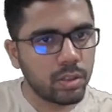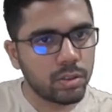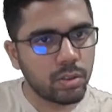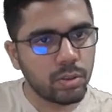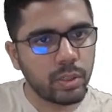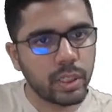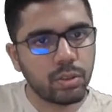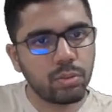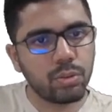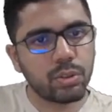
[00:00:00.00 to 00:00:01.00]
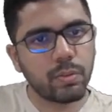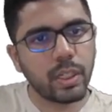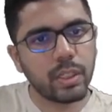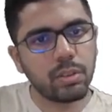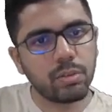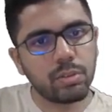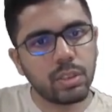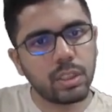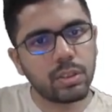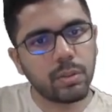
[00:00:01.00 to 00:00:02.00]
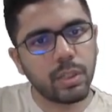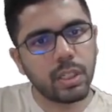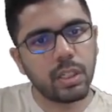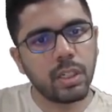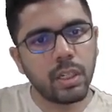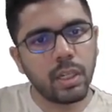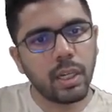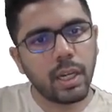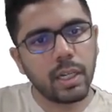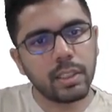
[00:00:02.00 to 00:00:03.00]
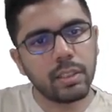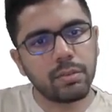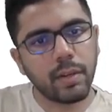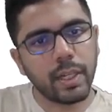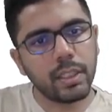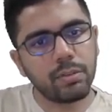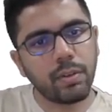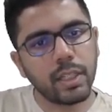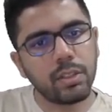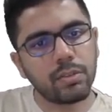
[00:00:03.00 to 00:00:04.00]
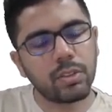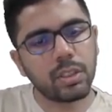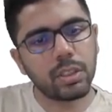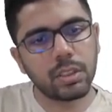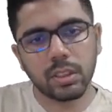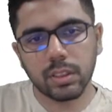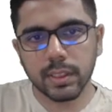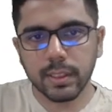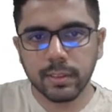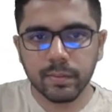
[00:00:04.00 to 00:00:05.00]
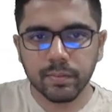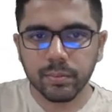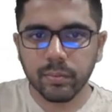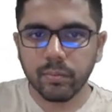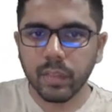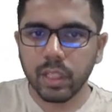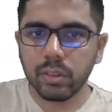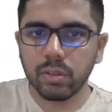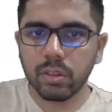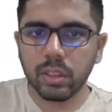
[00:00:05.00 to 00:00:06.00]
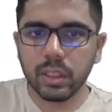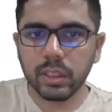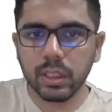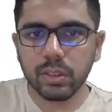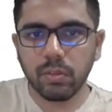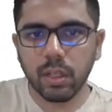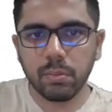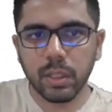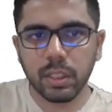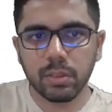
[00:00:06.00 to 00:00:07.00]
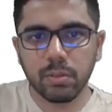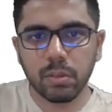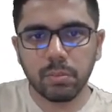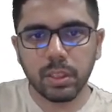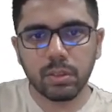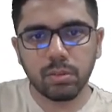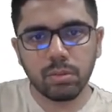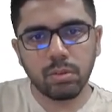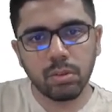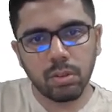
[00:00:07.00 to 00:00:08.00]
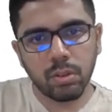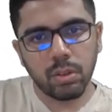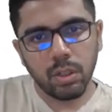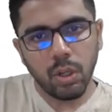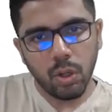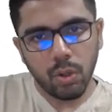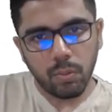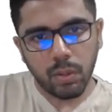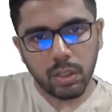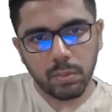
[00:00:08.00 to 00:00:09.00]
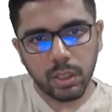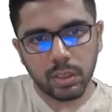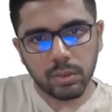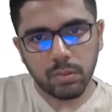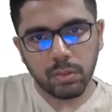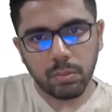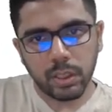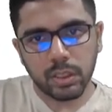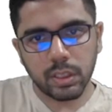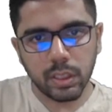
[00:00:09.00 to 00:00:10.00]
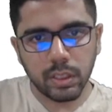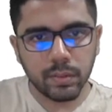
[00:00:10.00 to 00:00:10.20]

so you get 2 square into 3 square and then find phi of 36. So 36, 1 minus 1 by 2, 1 minus 1 by 3.